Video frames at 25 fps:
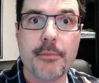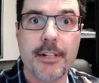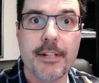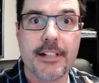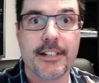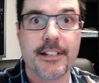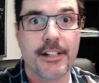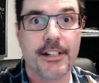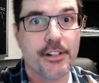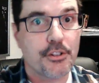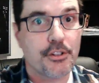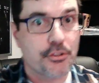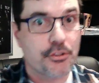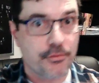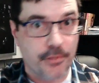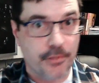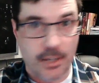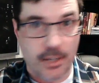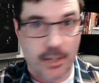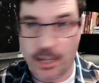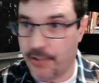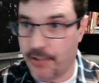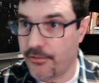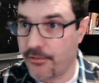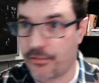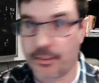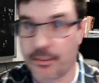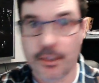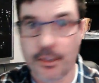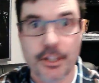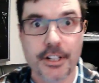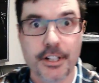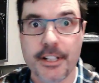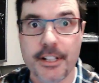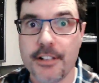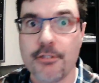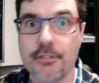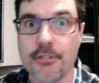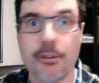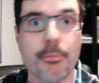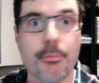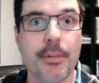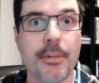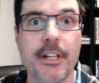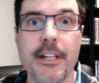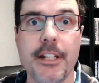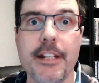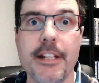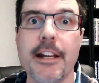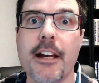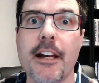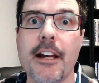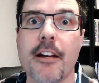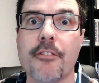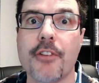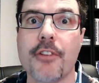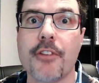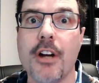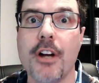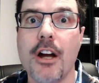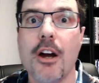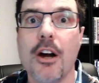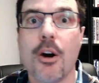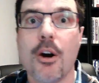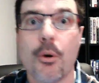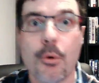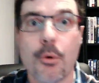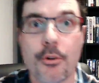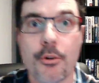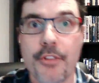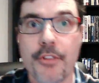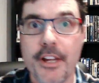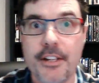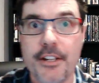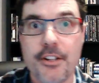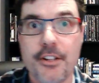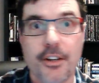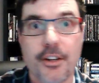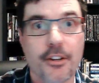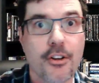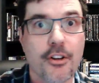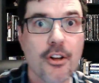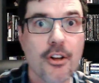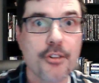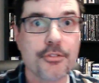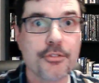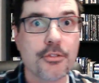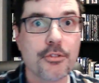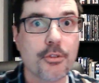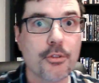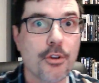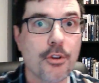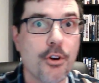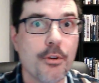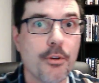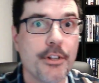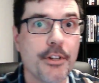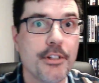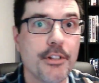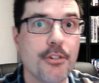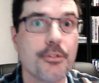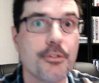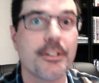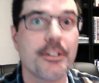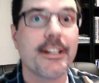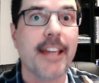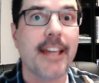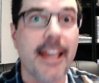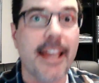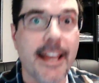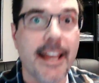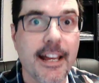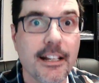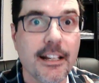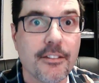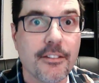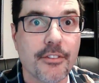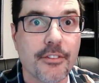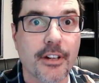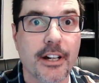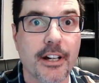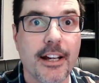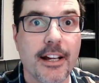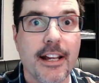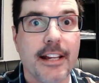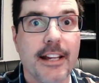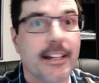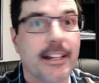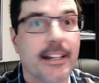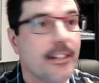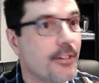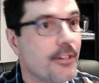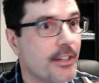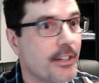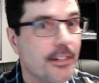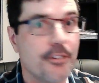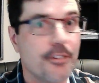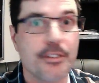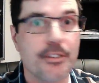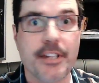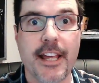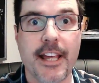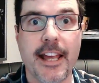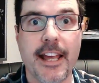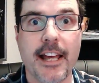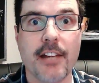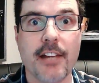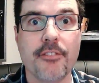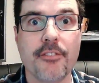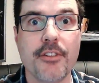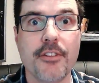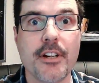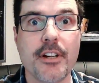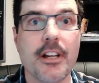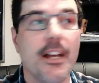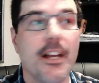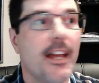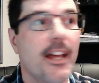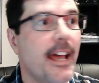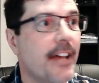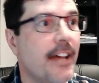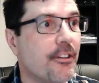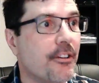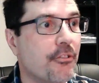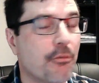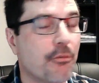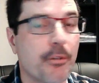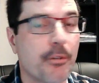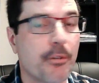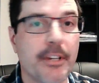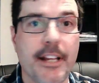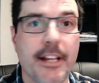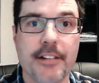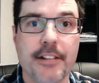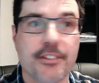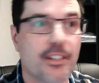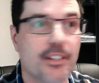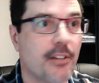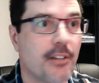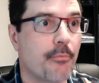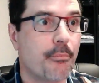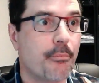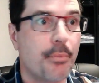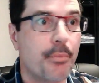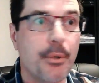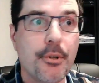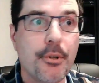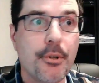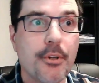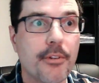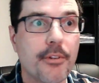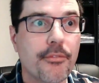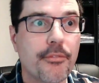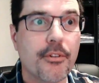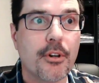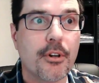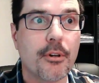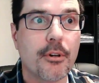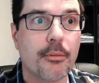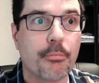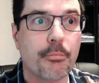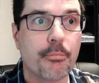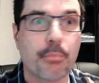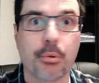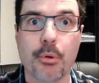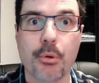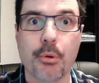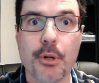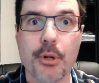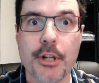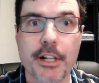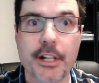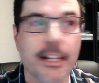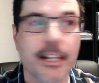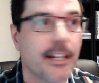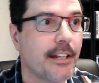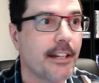and then just convert it into a PDF. Or then you could also go and use Canva. You can use Canva and create some beautiful, pretty,